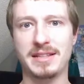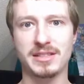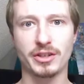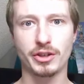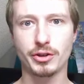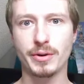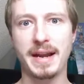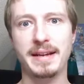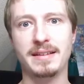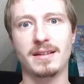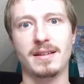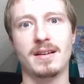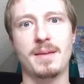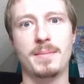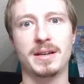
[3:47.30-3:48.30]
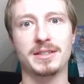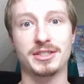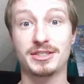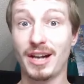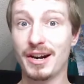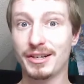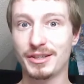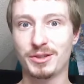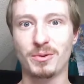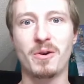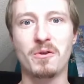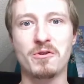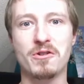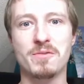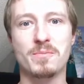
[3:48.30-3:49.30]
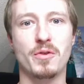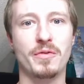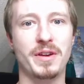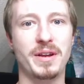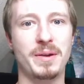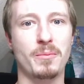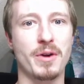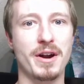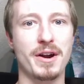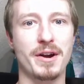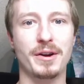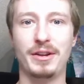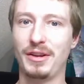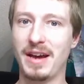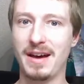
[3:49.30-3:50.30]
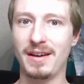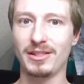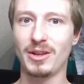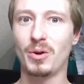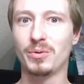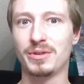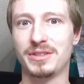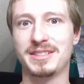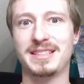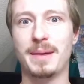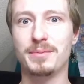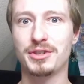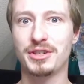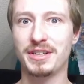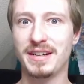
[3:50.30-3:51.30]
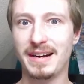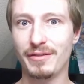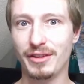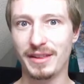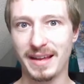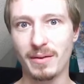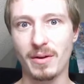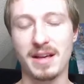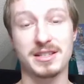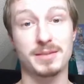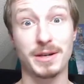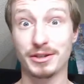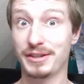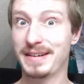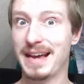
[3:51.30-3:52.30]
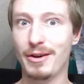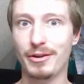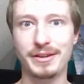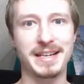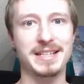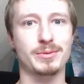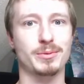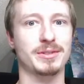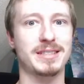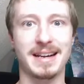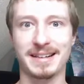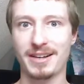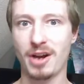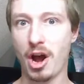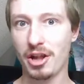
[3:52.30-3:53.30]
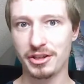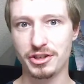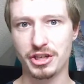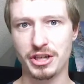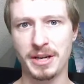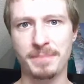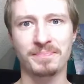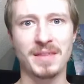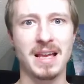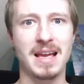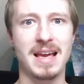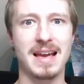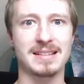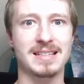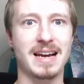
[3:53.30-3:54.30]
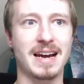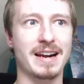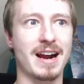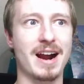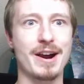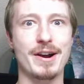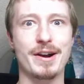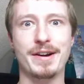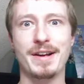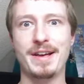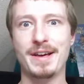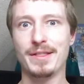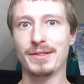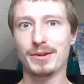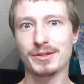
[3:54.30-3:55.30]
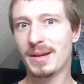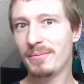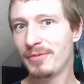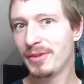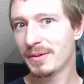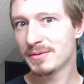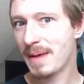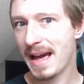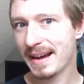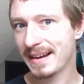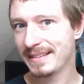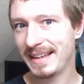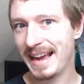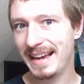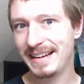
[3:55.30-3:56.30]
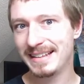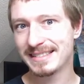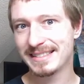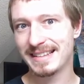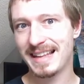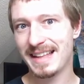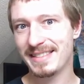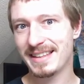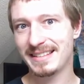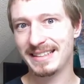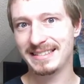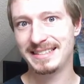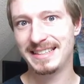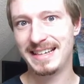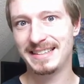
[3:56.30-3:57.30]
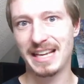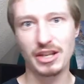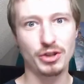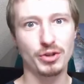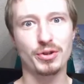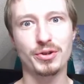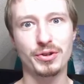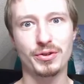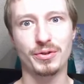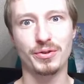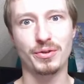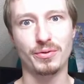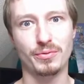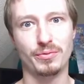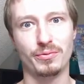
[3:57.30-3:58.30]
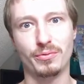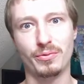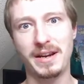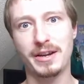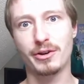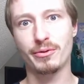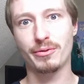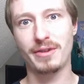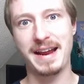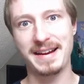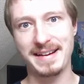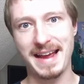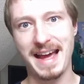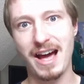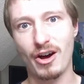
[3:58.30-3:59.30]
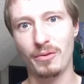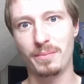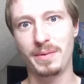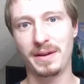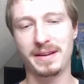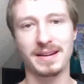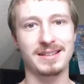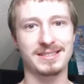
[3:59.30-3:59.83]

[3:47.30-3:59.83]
a great start to a horror movie where you got low reception and everything, especially nowadays with technology. It's kind of hard. There's some films back in the 80s and that they did that you couldn't recreate now because